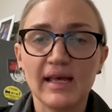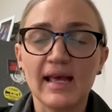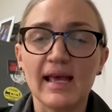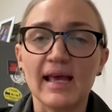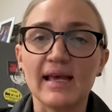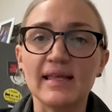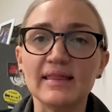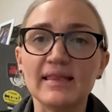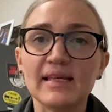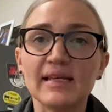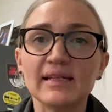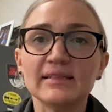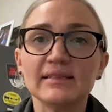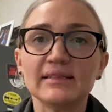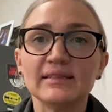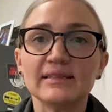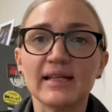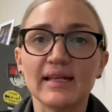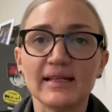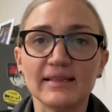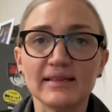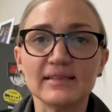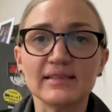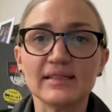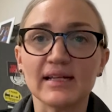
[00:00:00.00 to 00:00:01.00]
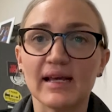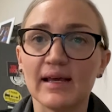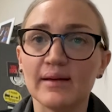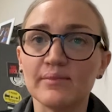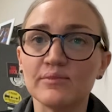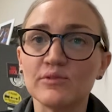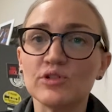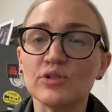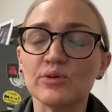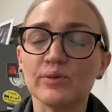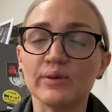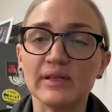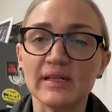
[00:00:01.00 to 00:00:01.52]
and take the time
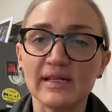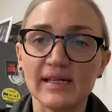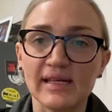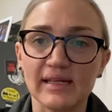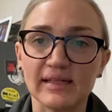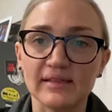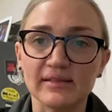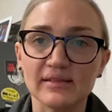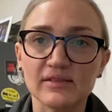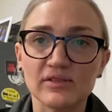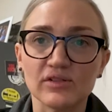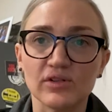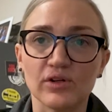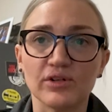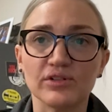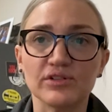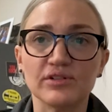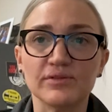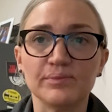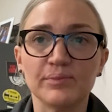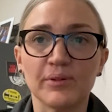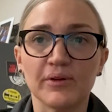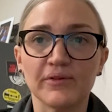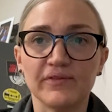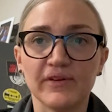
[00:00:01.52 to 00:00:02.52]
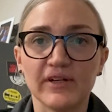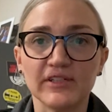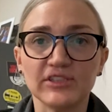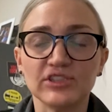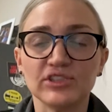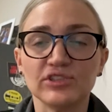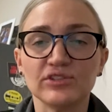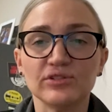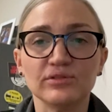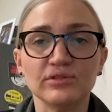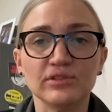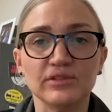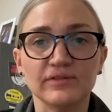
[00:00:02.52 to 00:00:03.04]
to enhance our
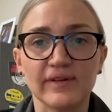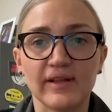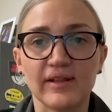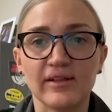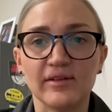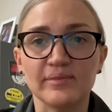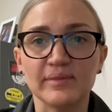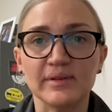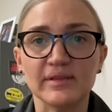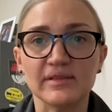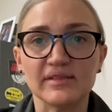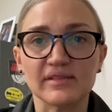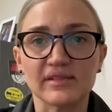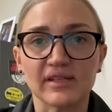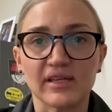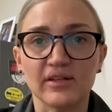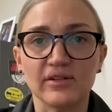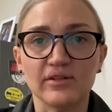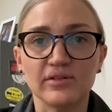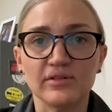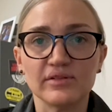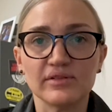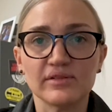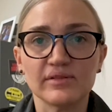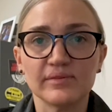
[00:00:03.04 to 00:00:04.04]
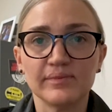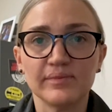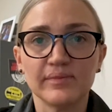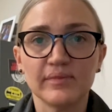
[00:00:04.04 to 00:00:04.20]
professional development skills.